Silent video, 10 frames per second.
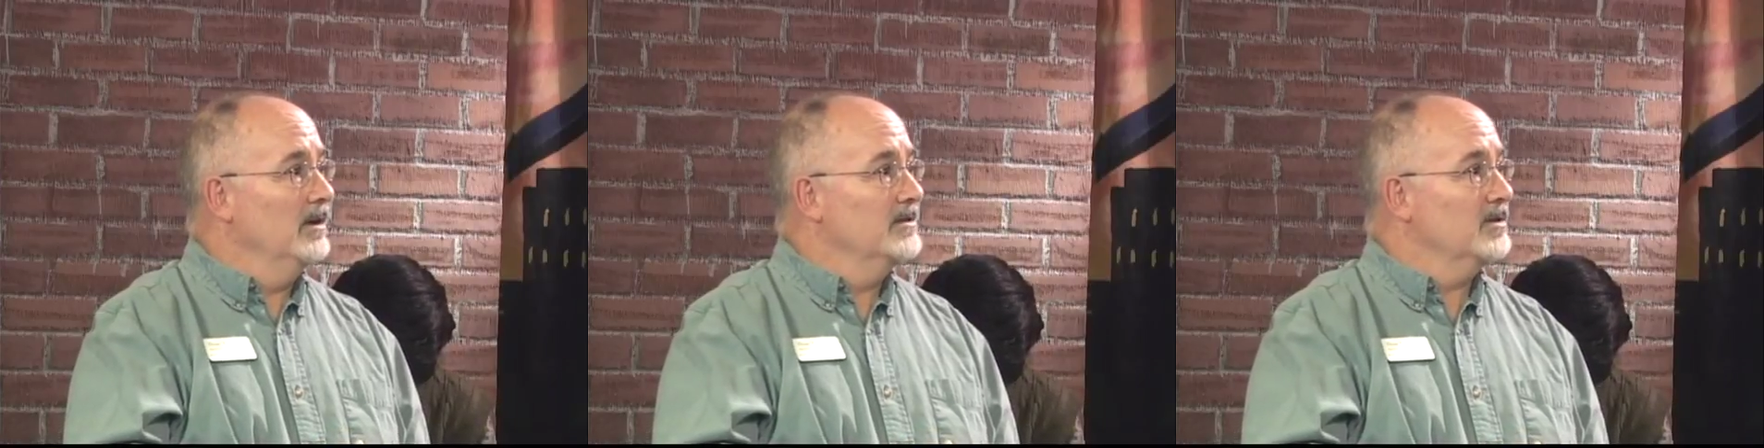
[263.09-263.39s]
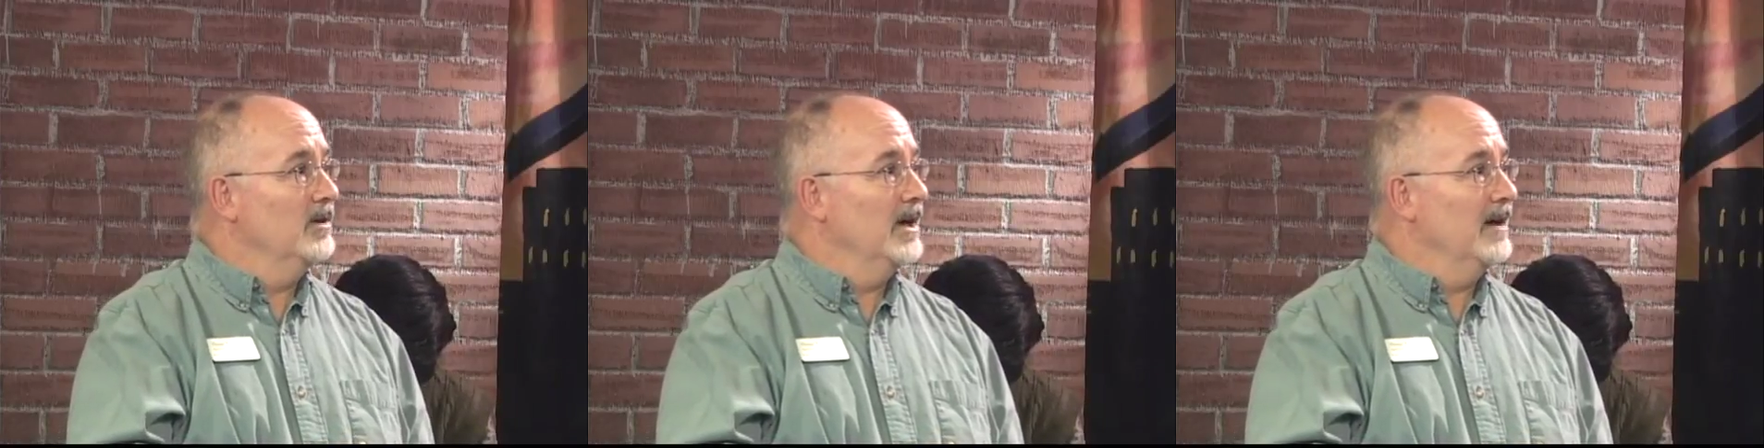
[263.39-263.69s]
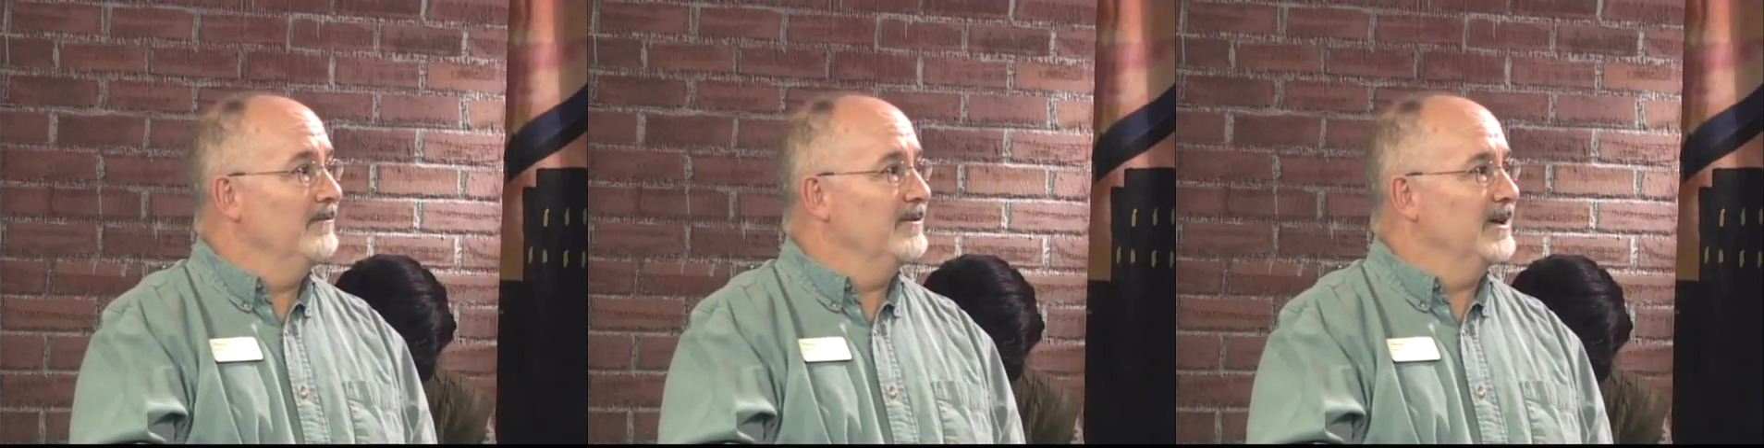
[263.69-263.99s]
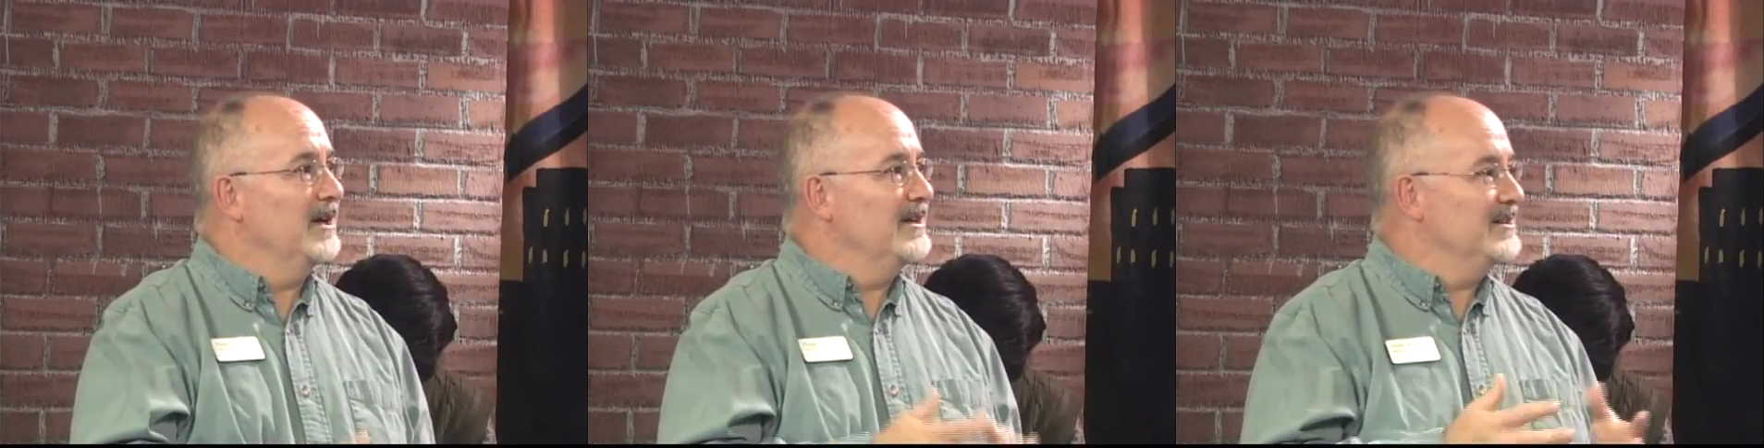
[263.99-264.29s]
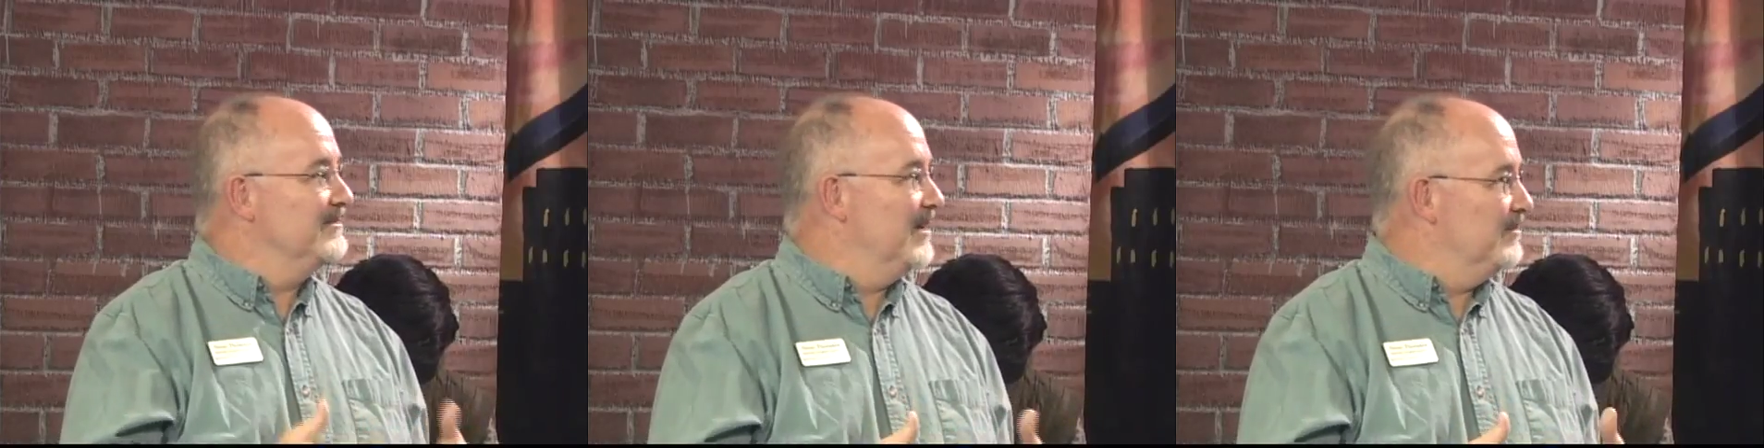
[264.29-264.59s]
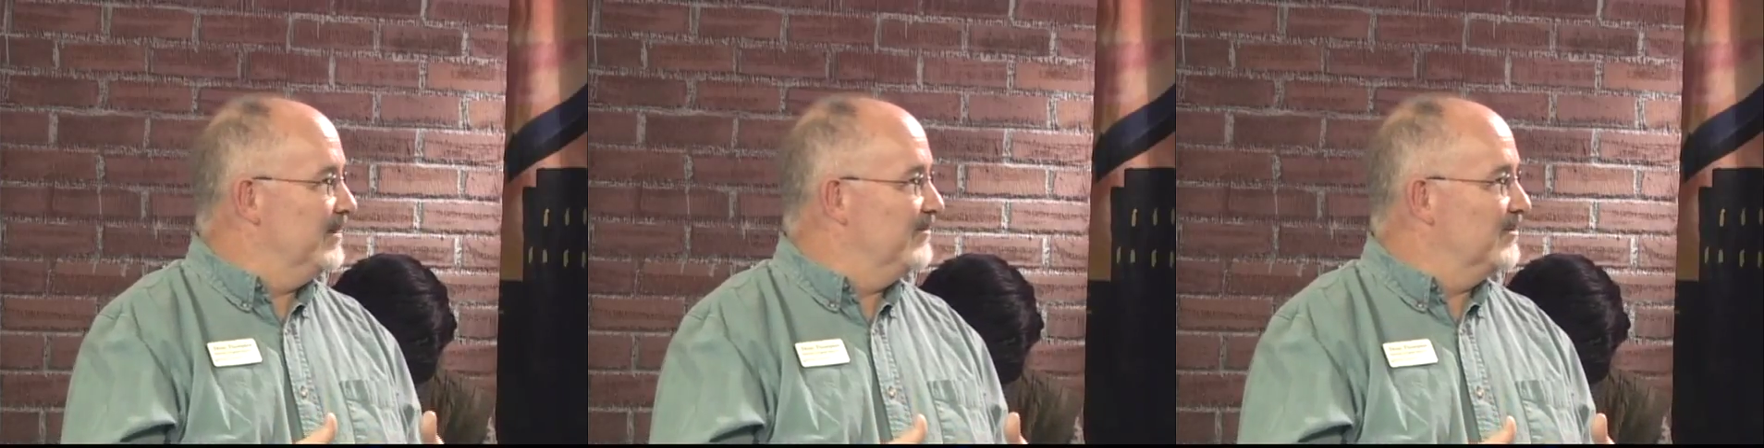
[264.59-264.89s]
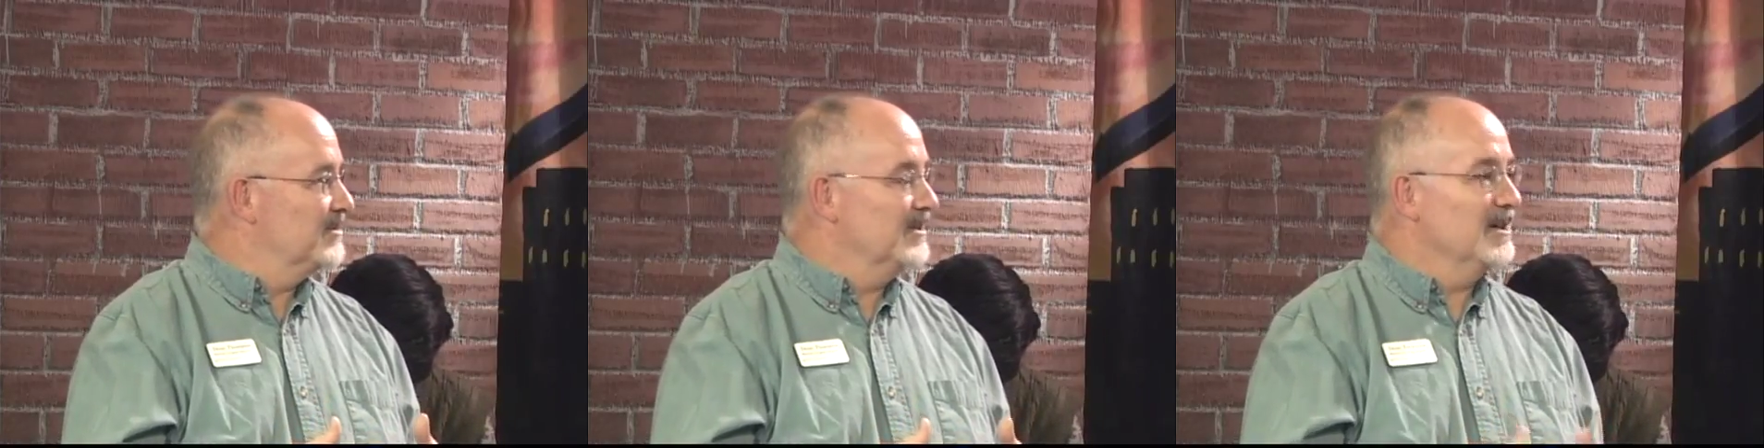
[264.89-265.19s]
And so I have an idea of how many
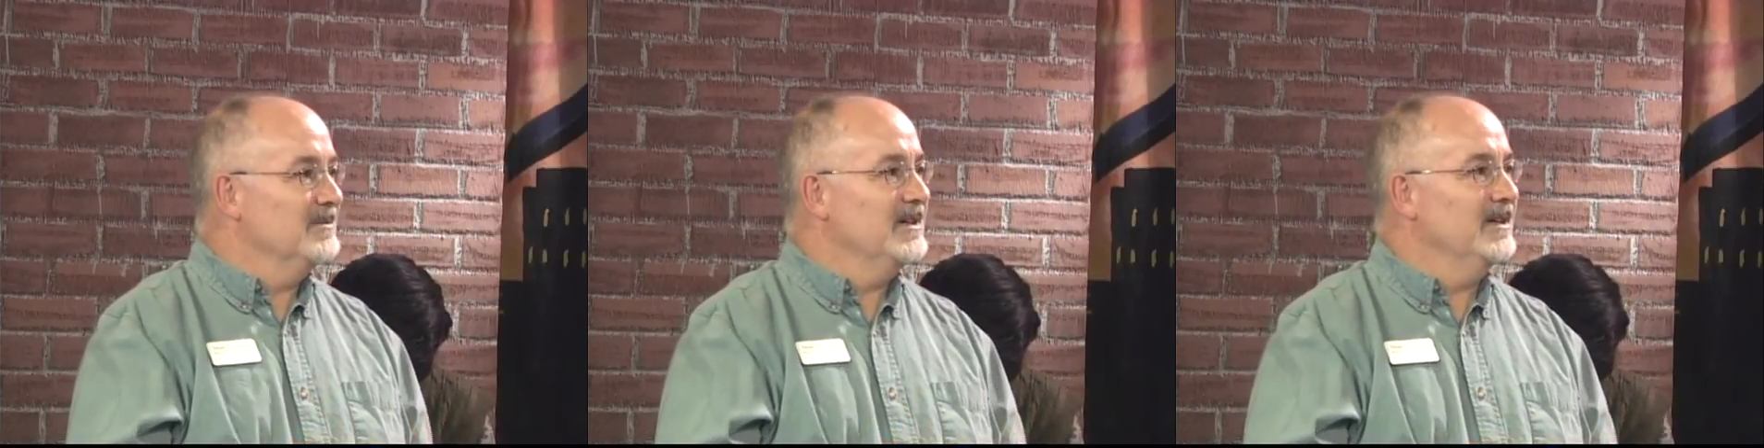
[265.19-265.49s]
folks are coming.